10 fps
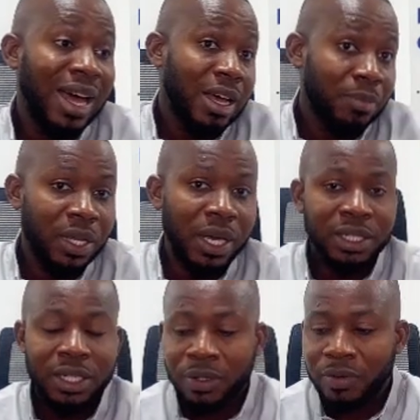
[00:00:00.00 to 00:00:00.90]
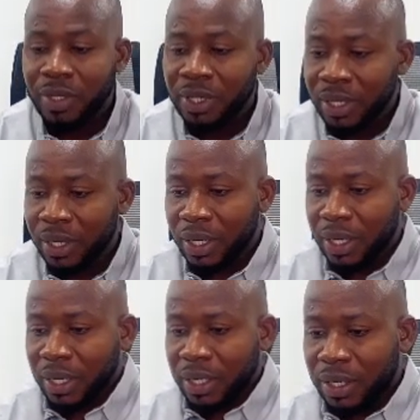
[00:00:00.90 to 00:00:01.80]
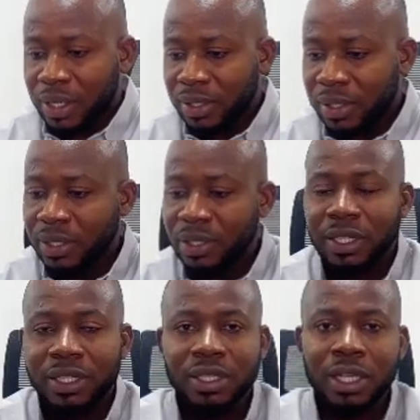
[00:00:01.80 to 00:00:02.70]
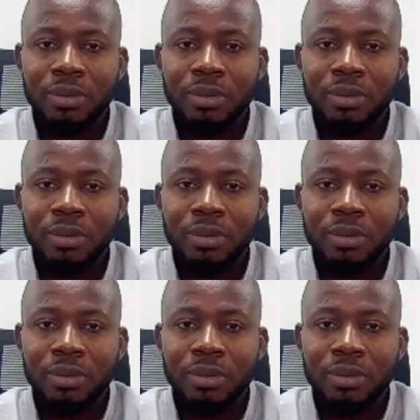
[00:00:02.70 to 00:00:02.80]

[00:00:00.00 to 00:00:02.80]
are happy at the end of the day. The sixth